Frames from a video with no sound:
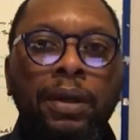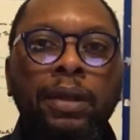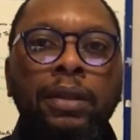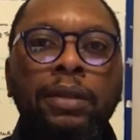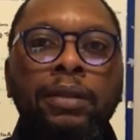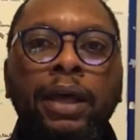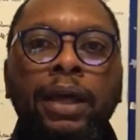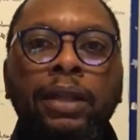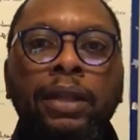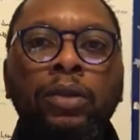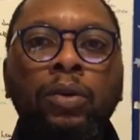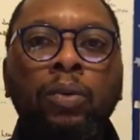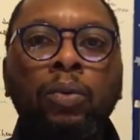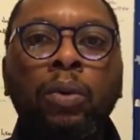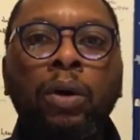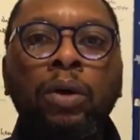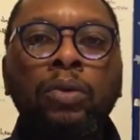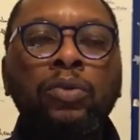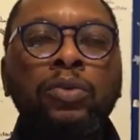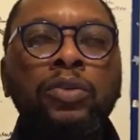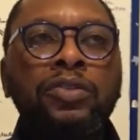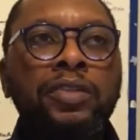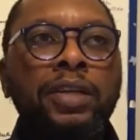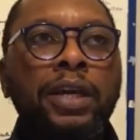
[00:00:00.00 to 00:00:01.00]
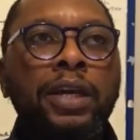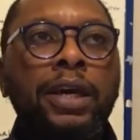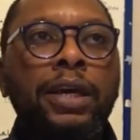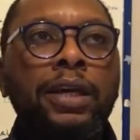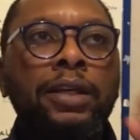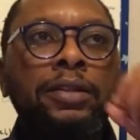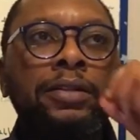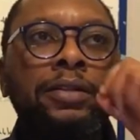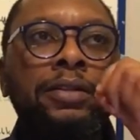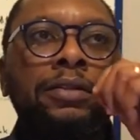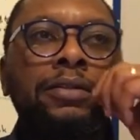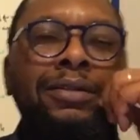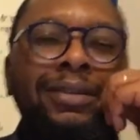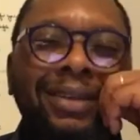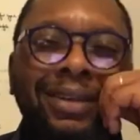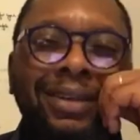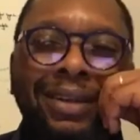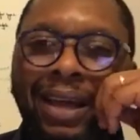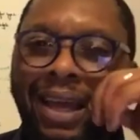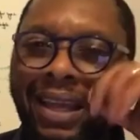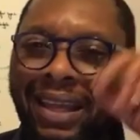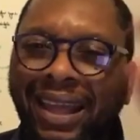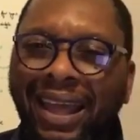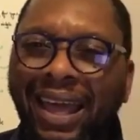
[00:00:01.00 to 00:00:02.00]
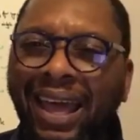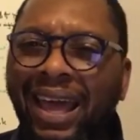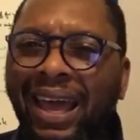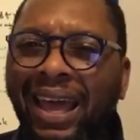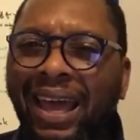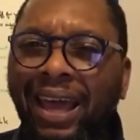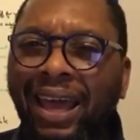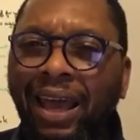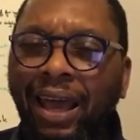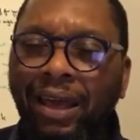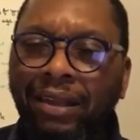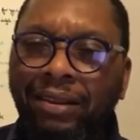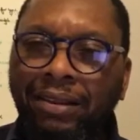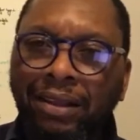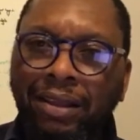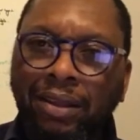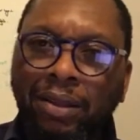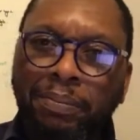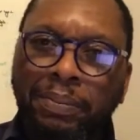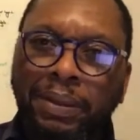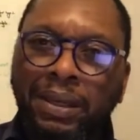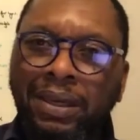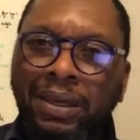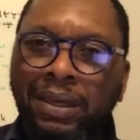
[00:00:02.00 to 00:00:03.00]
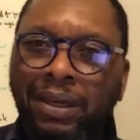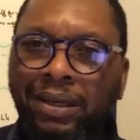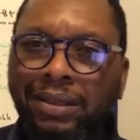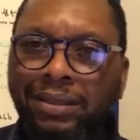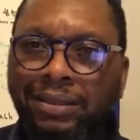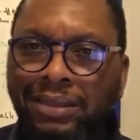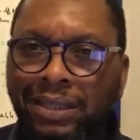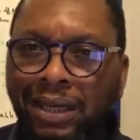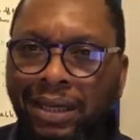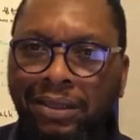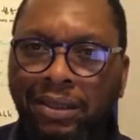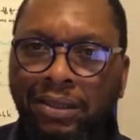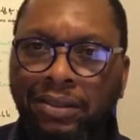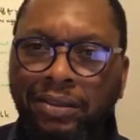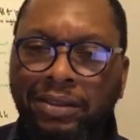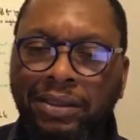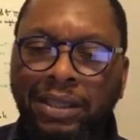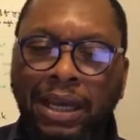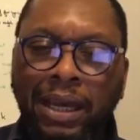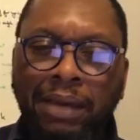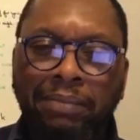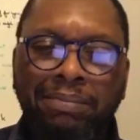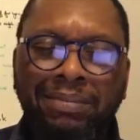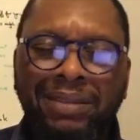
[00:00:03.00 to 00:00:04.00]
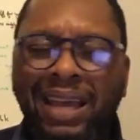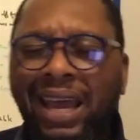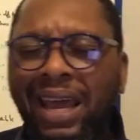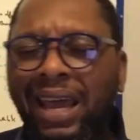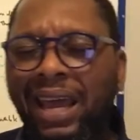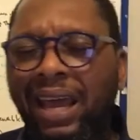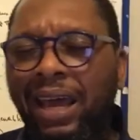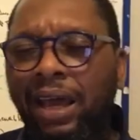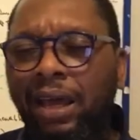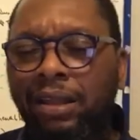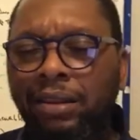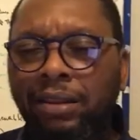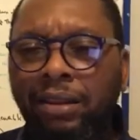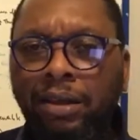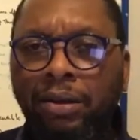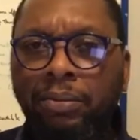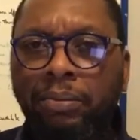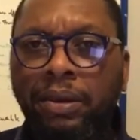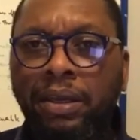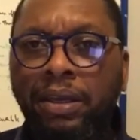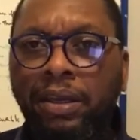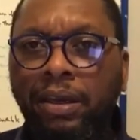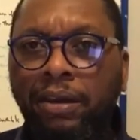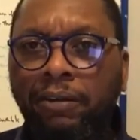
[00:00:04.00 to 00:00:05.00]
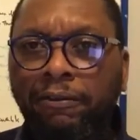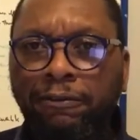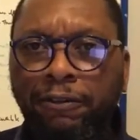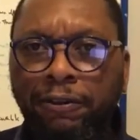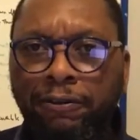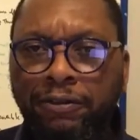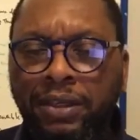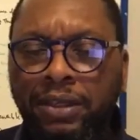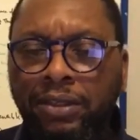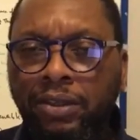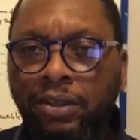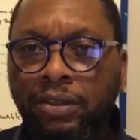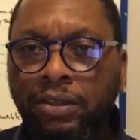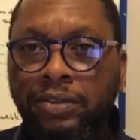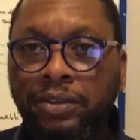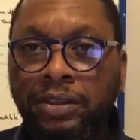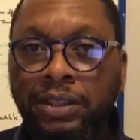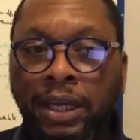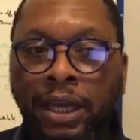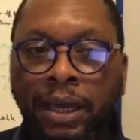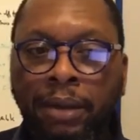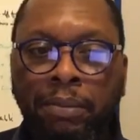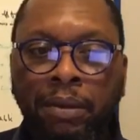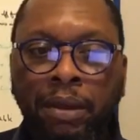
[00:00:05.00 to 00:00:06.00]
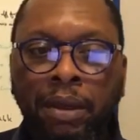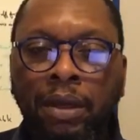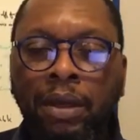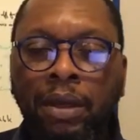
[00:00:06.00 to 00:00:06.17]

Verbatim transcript: Than the one who says, Yeah, I think you'll be here in 10 years' time. Nah, I think you'll be here in 15 years' time.